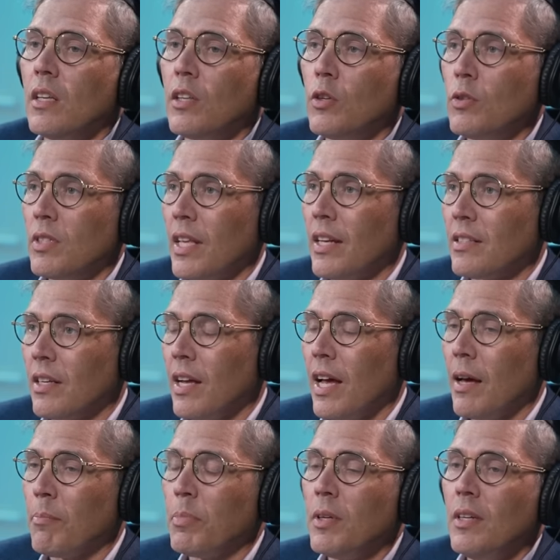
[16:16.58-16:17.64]
using that as a
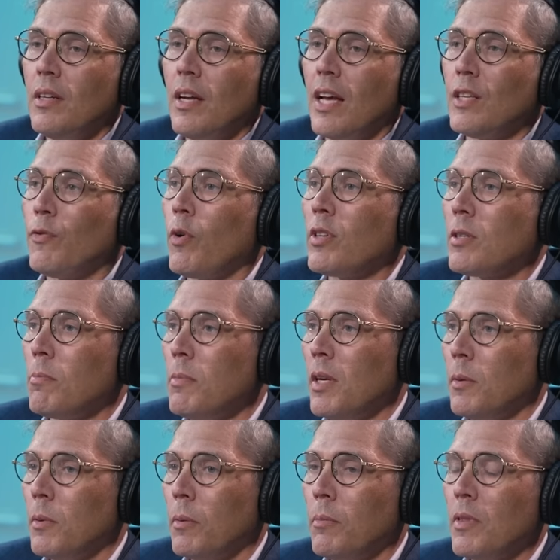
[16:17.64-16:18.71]
cap. As far as a
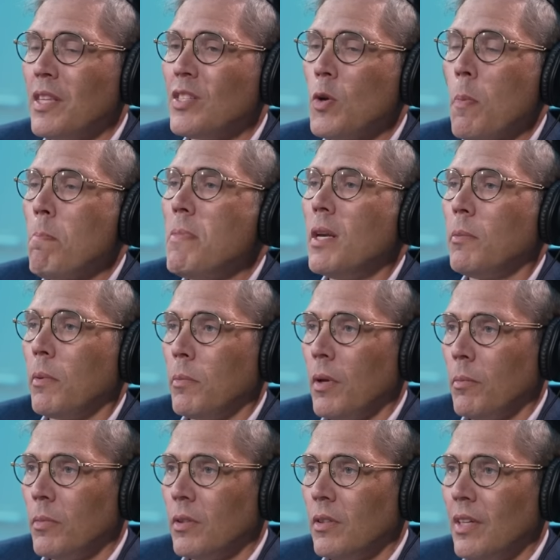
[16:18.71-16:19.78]
minimum, there's no minimum
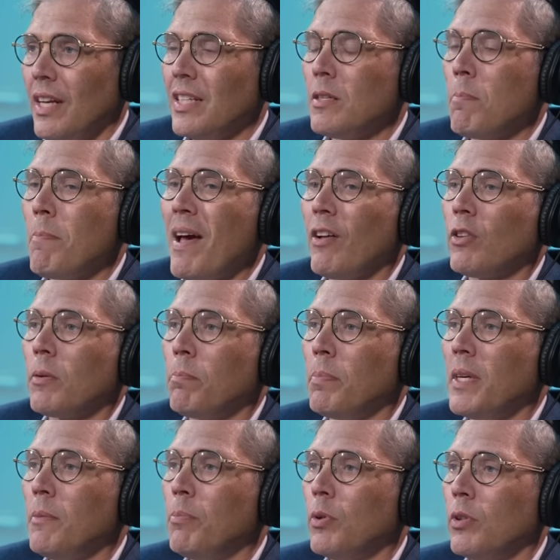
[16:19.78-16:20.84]
number. It's about the
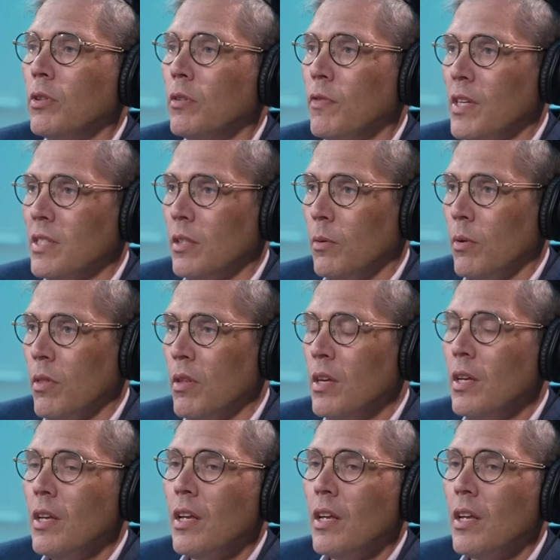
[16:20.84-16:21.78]
people you're investing with.